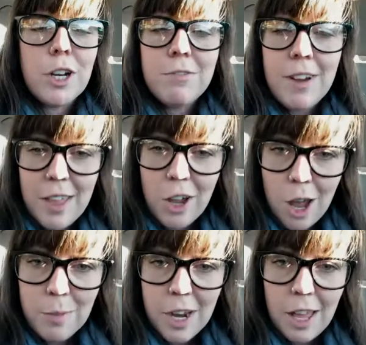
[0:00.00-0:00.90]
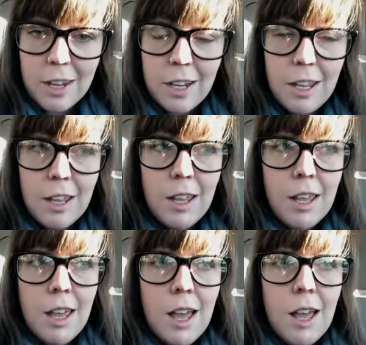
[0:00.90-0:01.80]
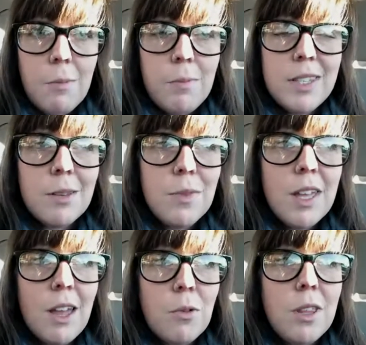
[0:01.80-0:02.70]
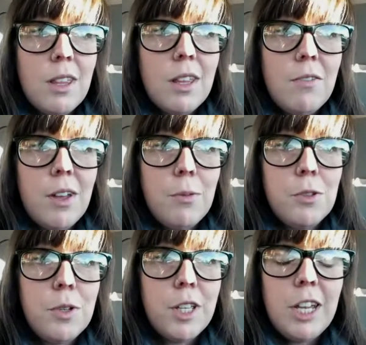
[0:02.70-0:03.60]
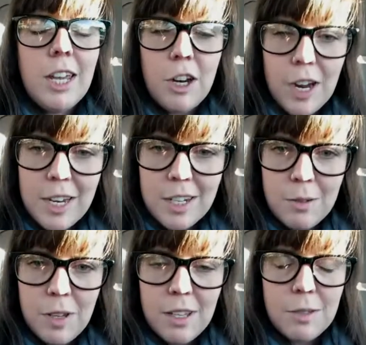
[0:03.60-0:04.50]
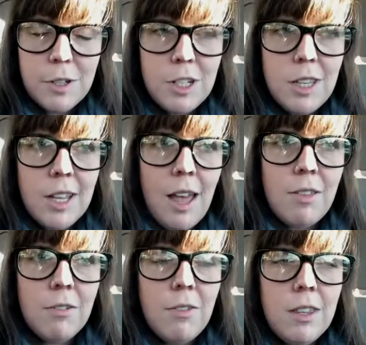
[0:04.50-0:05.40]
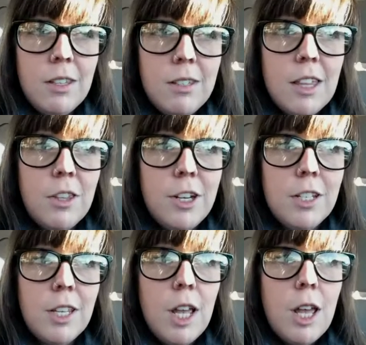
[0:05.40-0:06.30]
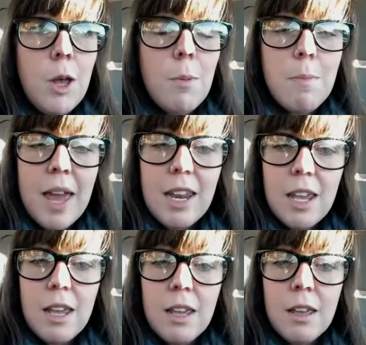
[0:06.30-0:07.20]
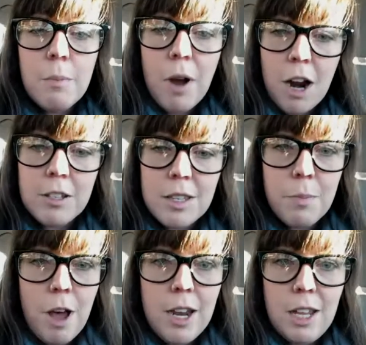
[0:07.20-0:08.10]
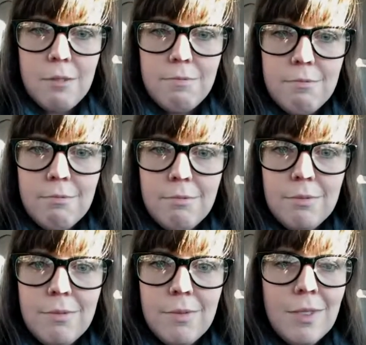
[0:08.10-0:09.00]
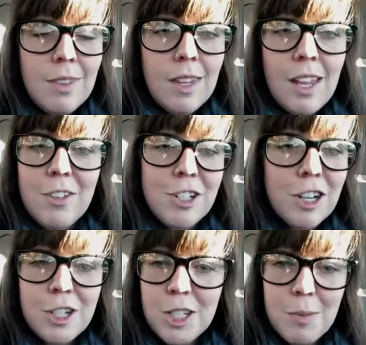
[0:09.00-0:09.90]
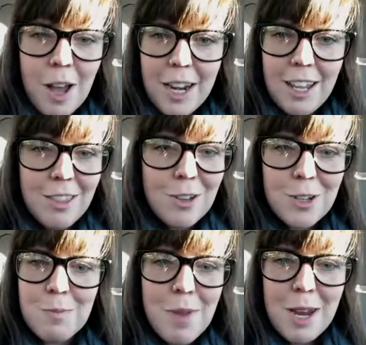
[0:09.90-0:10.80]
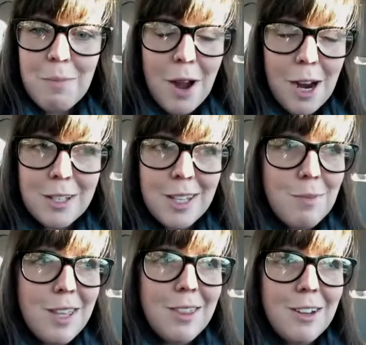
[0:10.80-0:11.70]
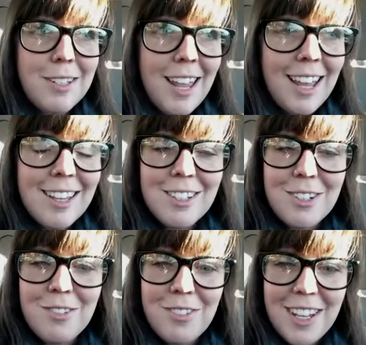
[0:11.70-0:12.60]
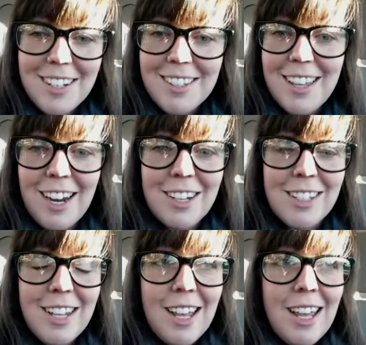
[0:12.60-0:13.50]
going to find that commonality. But something I really love that was really ingrained into me, especially in the Catholic faith, is that there's many parts of the body. If the church is the body, there's many parts. I mean, there's hands, there's feet, there's